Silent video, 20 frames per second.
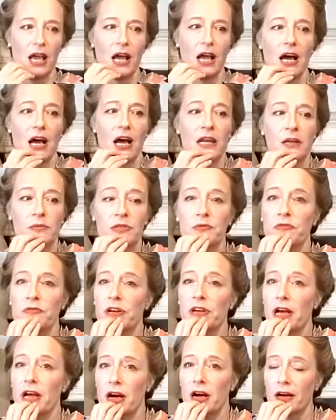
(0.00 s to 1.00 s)
And it was
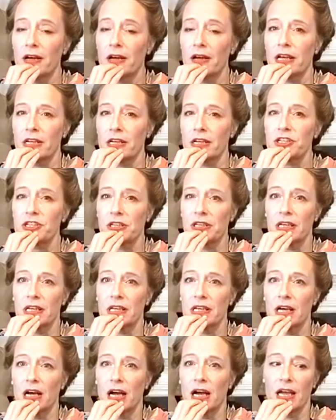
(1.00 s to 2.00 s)
really hard, actually.
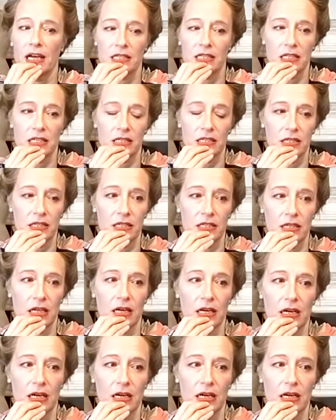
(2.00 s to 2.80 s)
I had to,